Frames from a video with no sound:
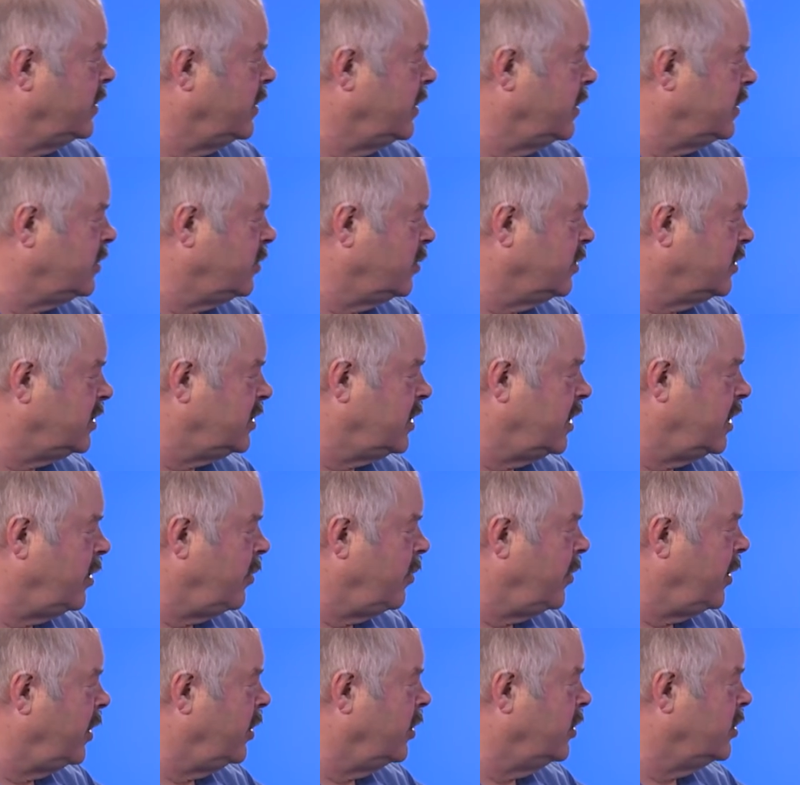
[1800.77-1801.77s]
and this was
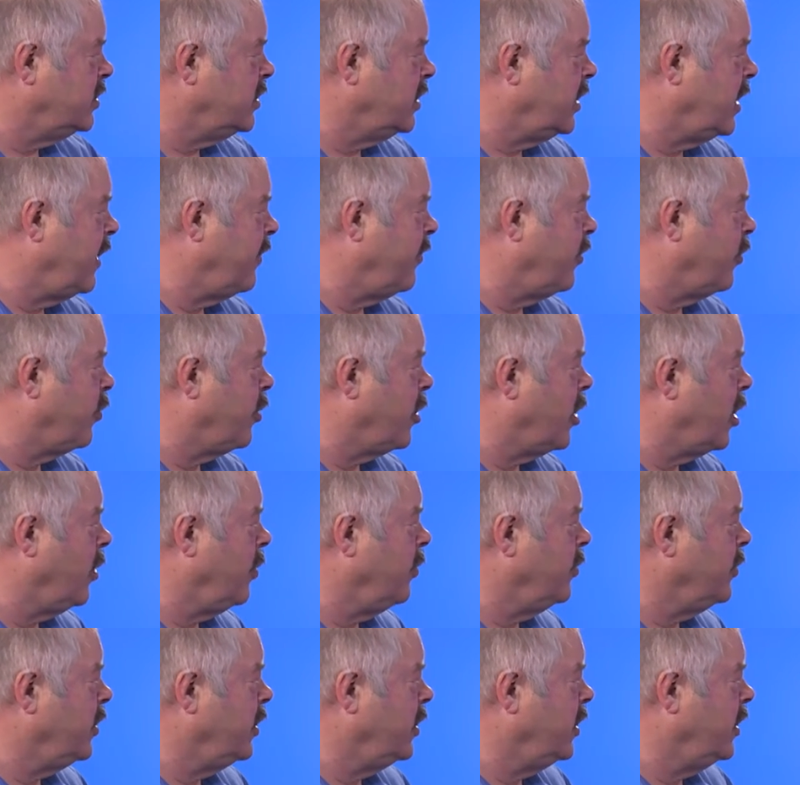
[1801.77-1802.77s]
centimeters, you'd have a
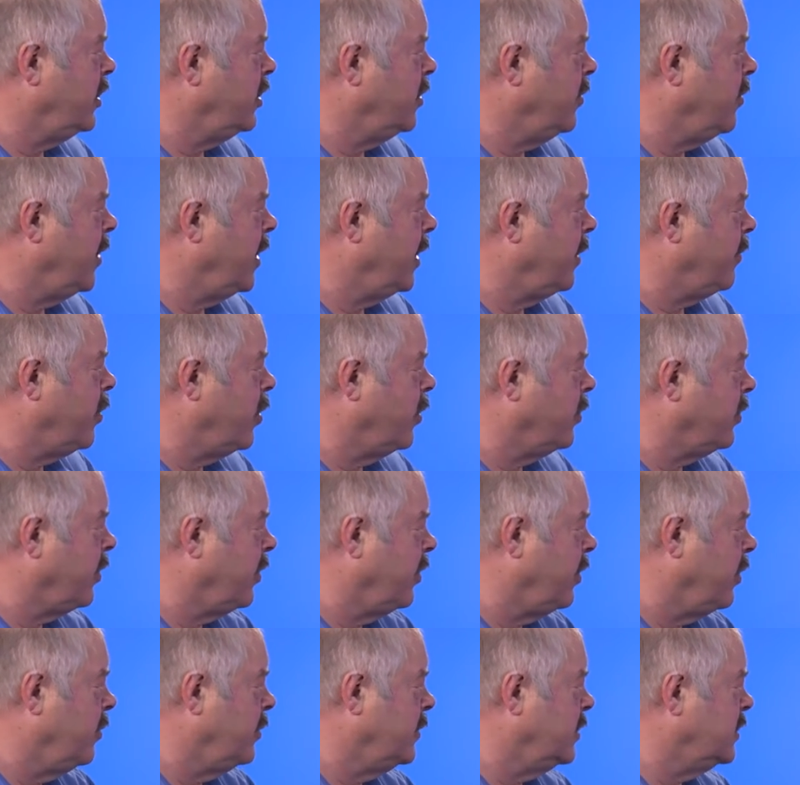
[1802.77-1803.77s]
problem. You'd need to make both
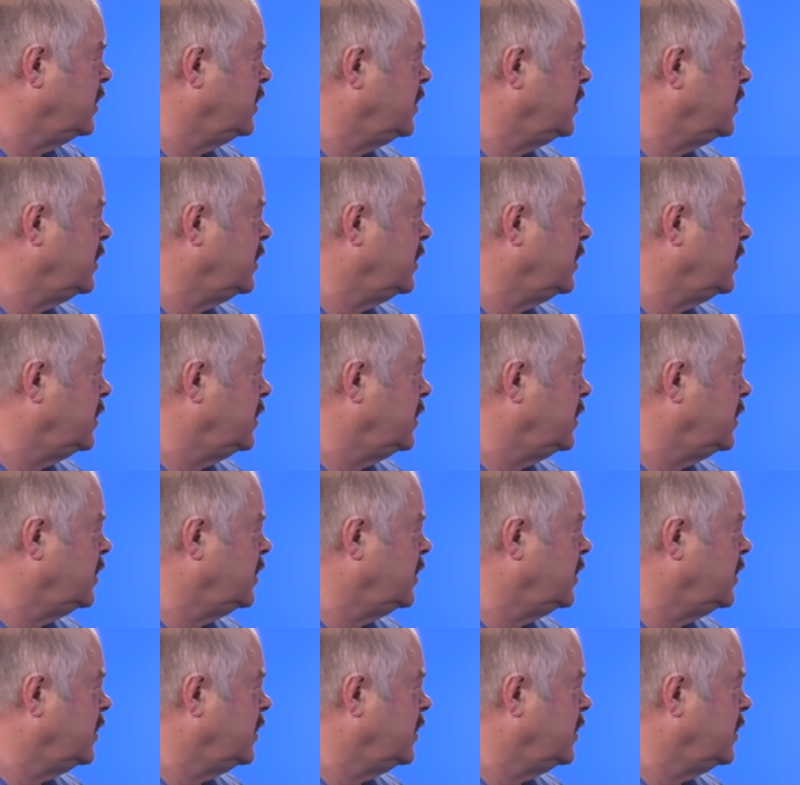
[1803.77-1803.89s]
of them the